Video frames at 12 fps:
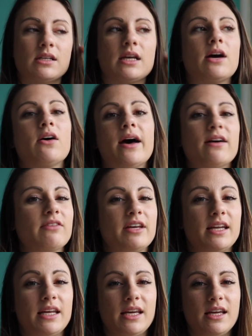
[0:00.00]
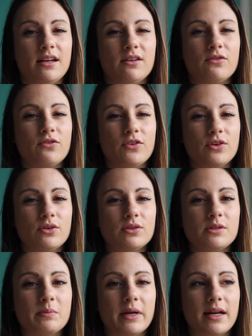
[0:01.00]
Like I'll have it in
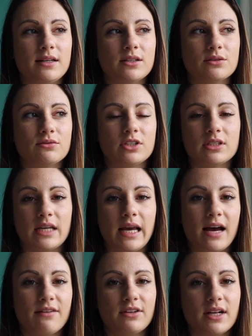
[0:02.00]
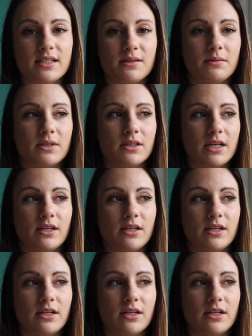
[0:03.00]
foods, but I don't just like have a glass of milk.